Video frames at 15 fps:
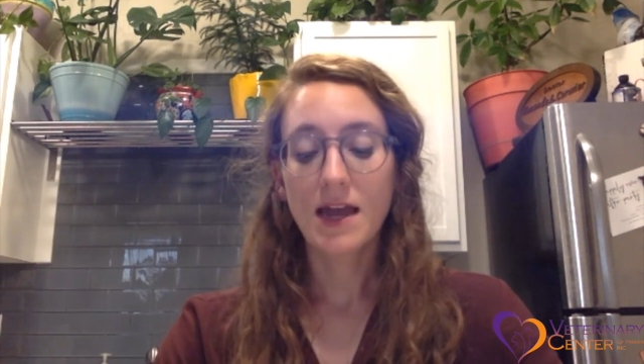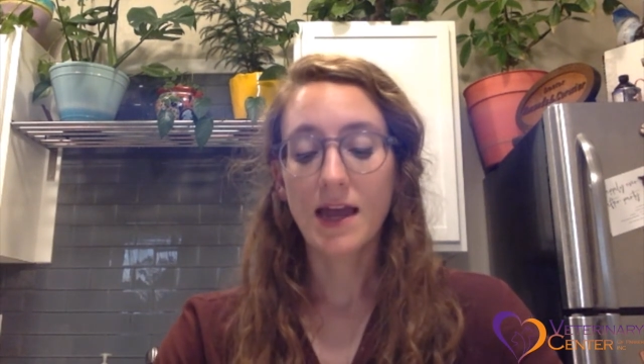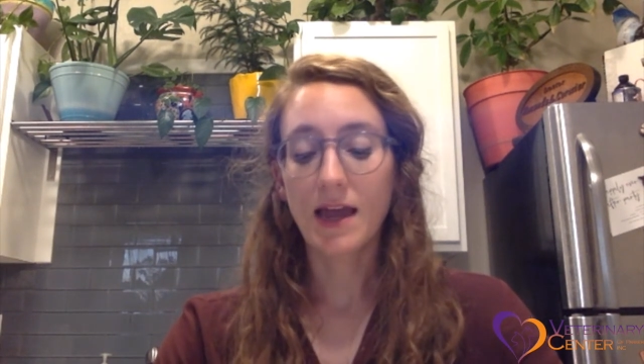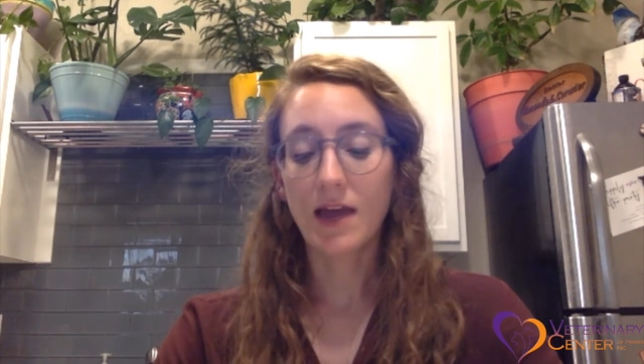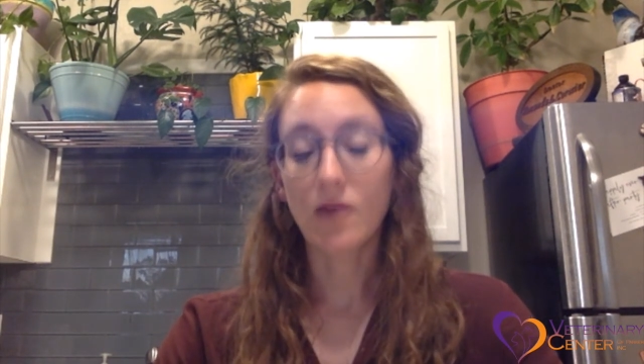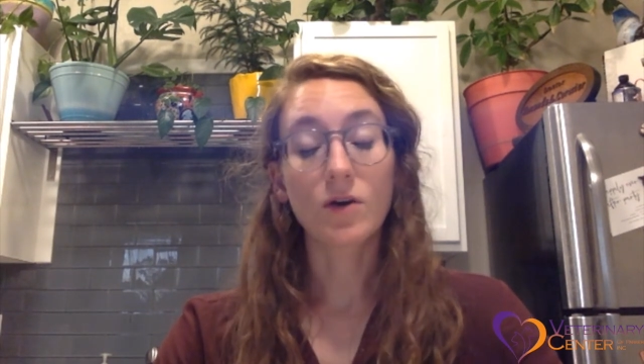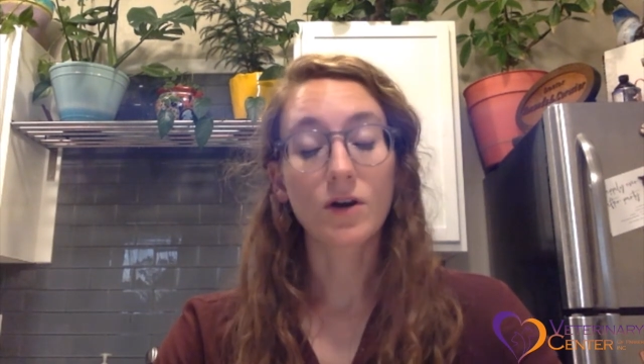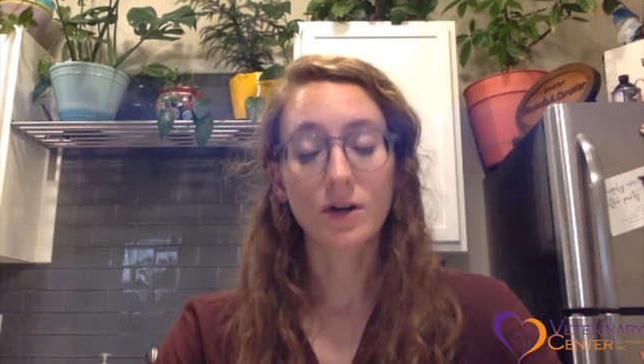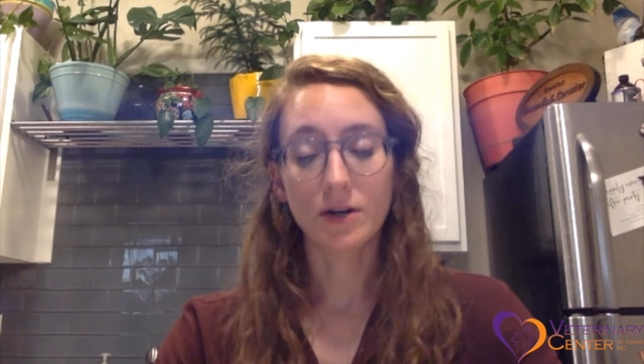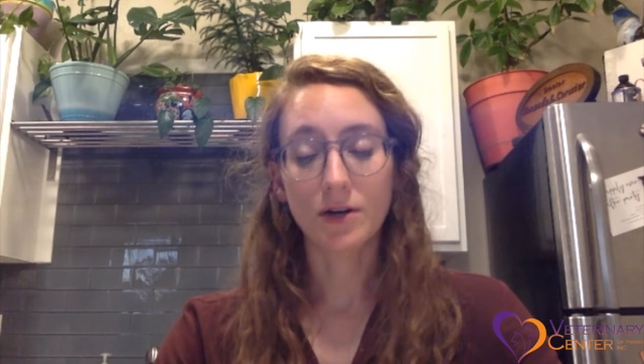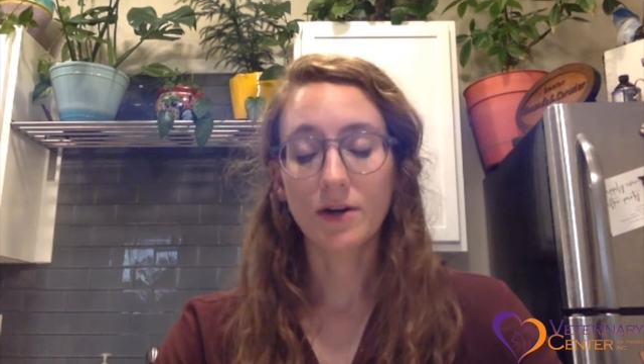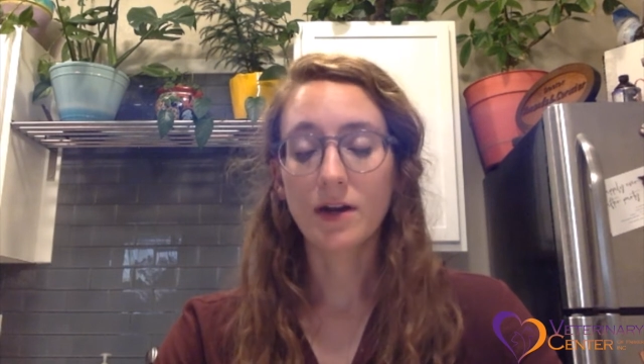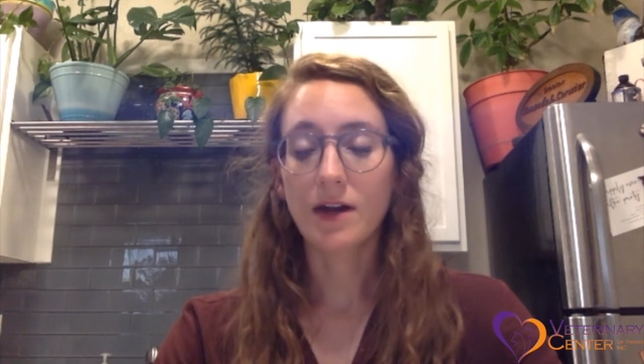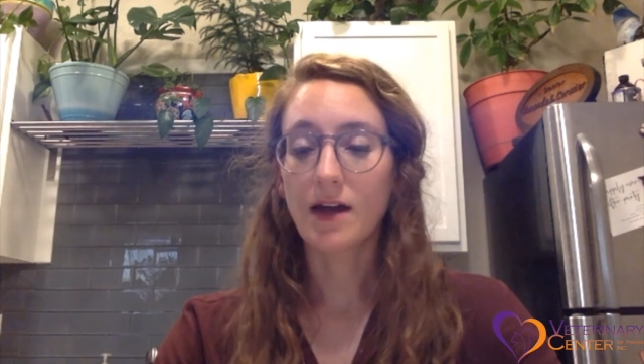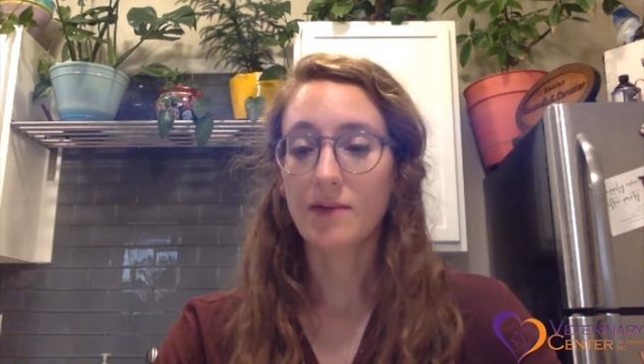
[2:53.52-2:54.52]
or her,
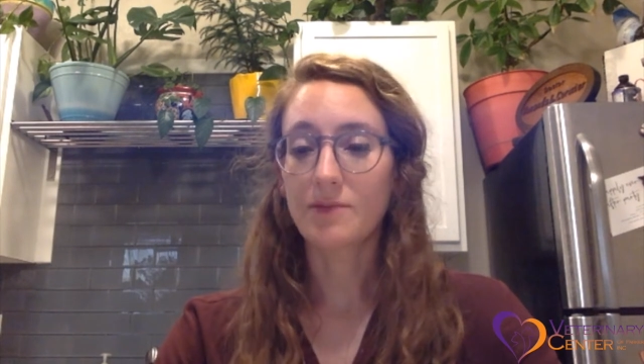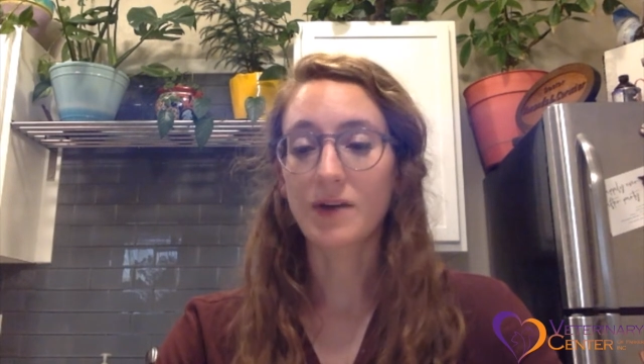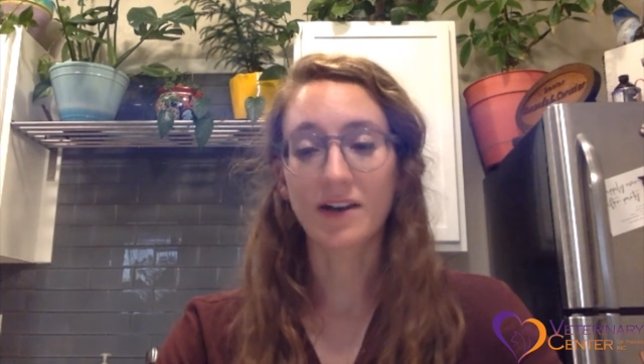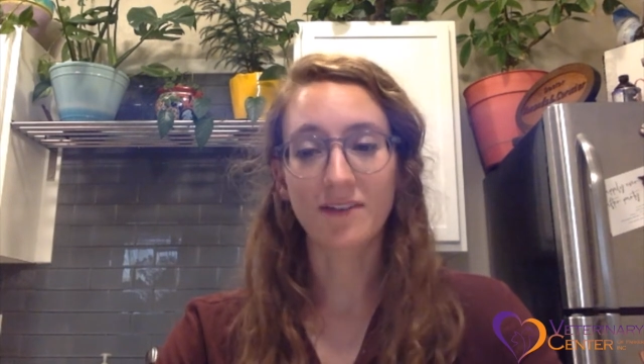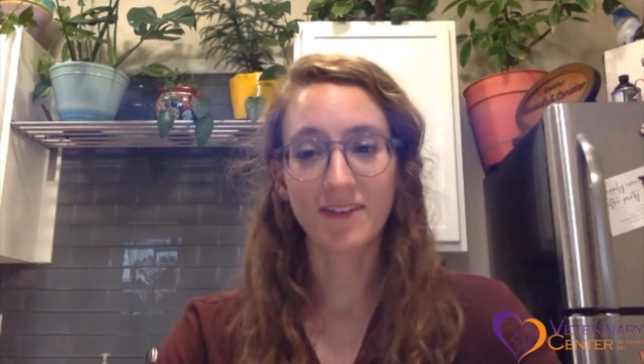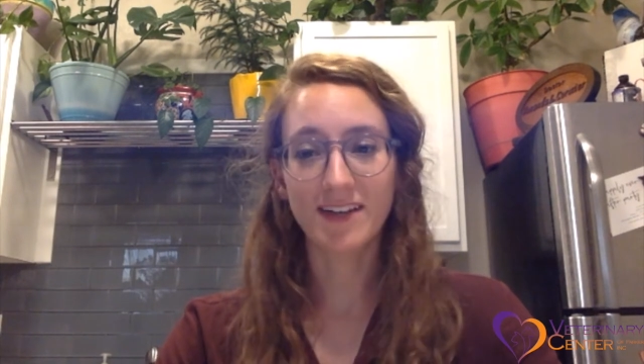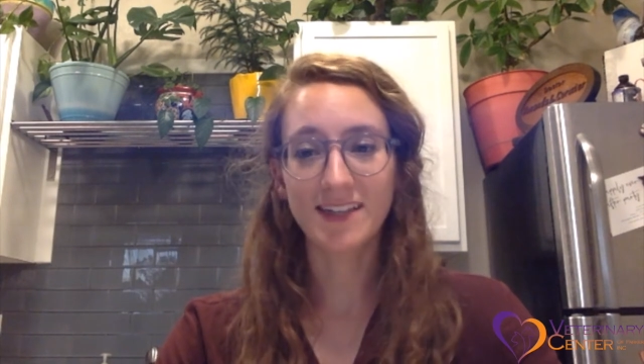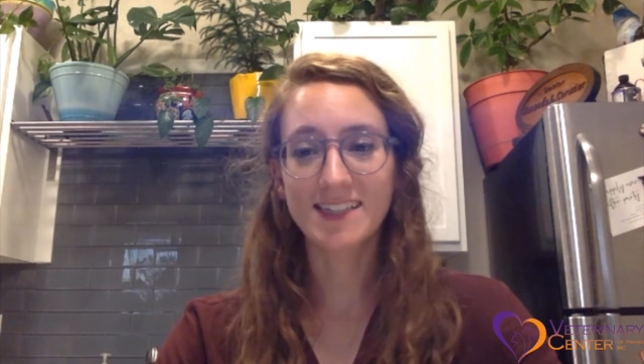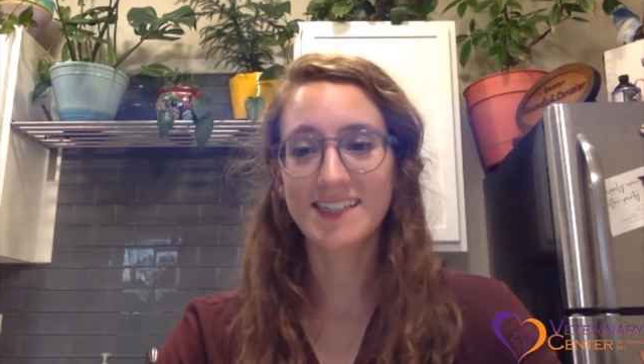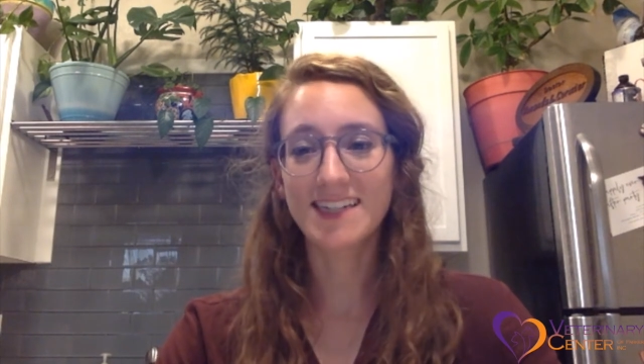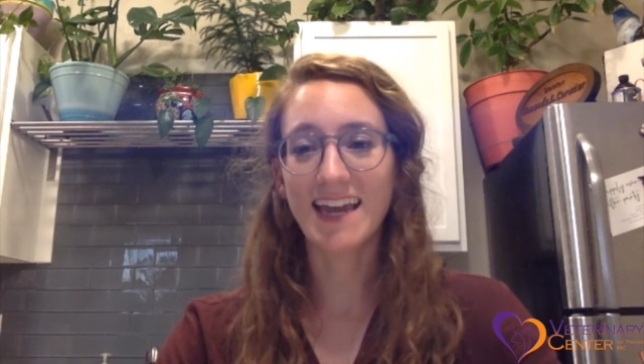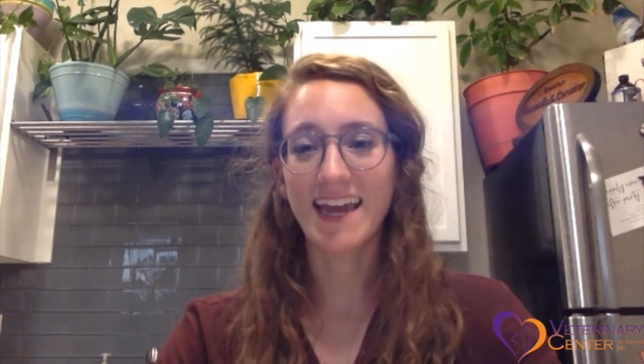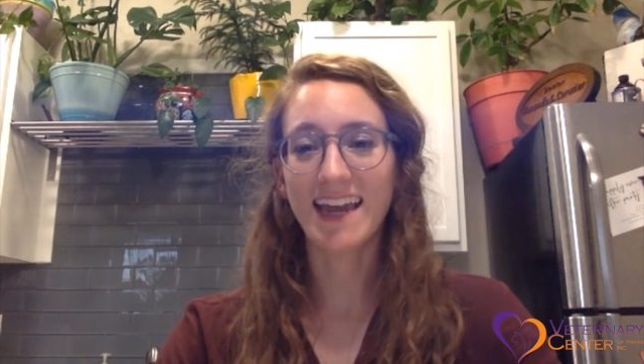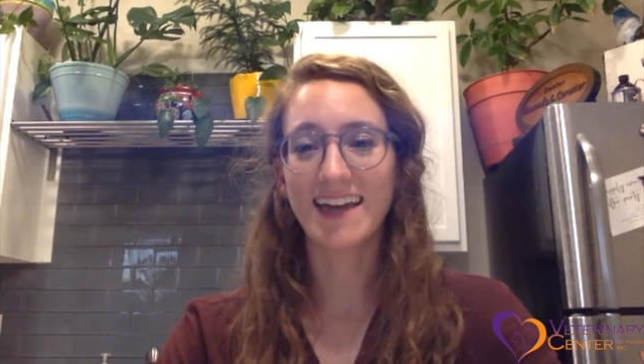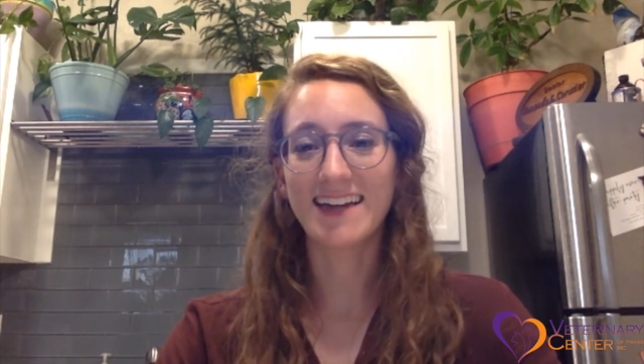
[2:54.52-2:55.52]
a breakfast,
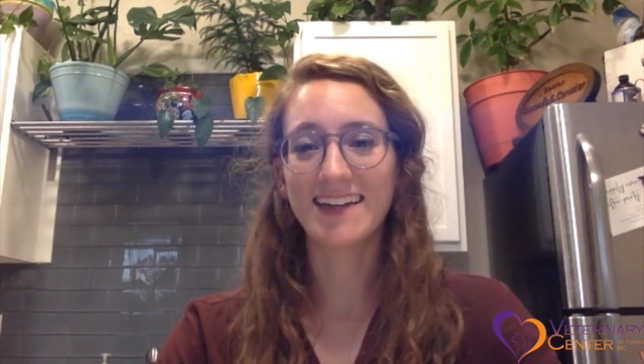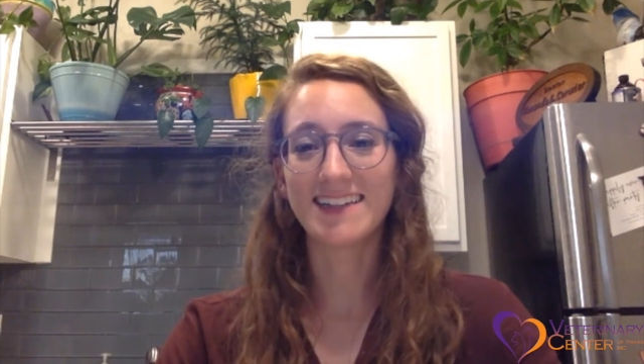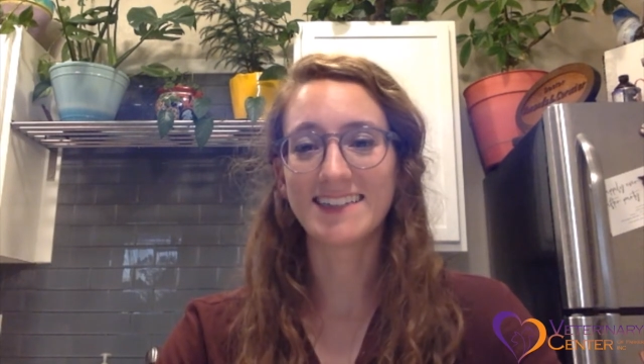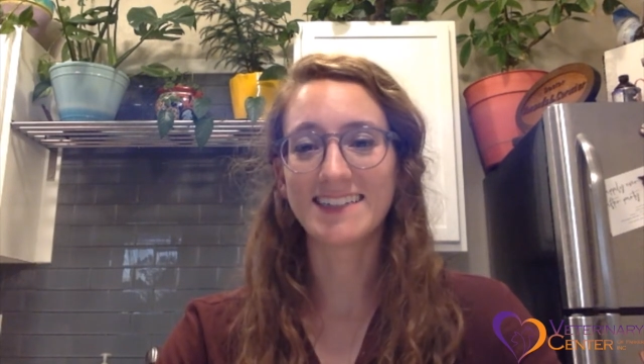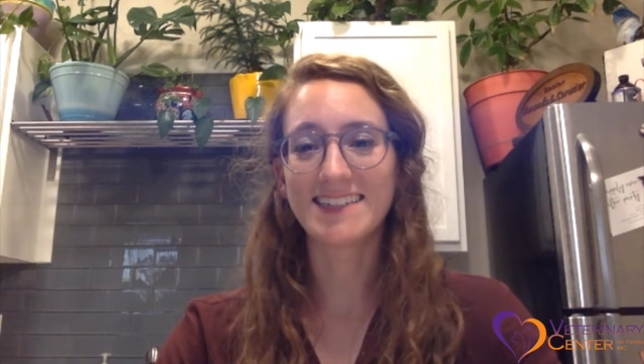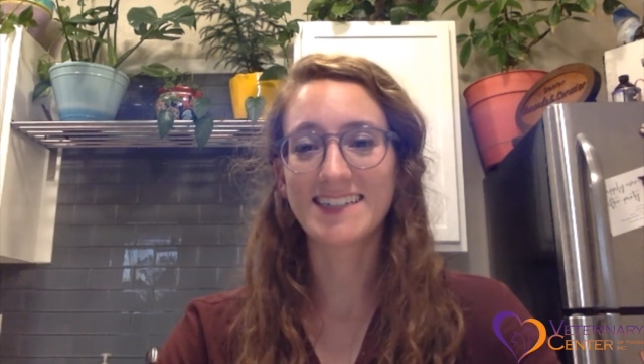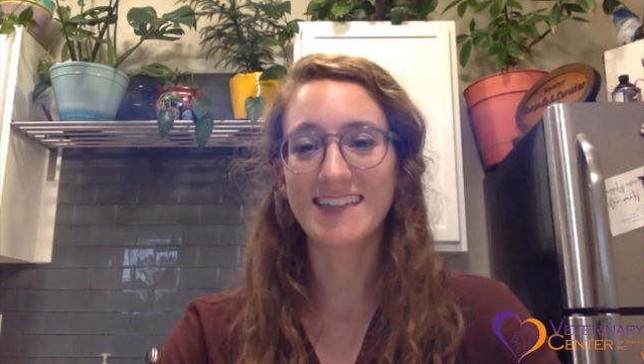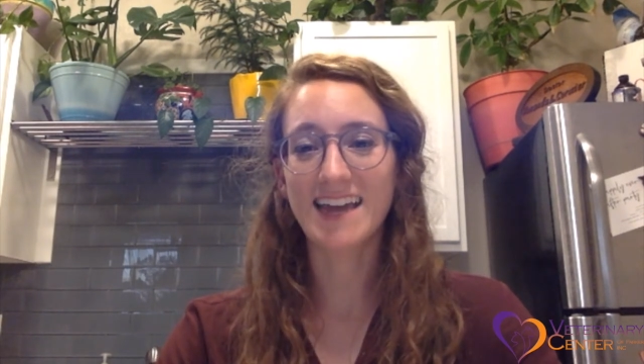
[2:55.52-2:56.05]
and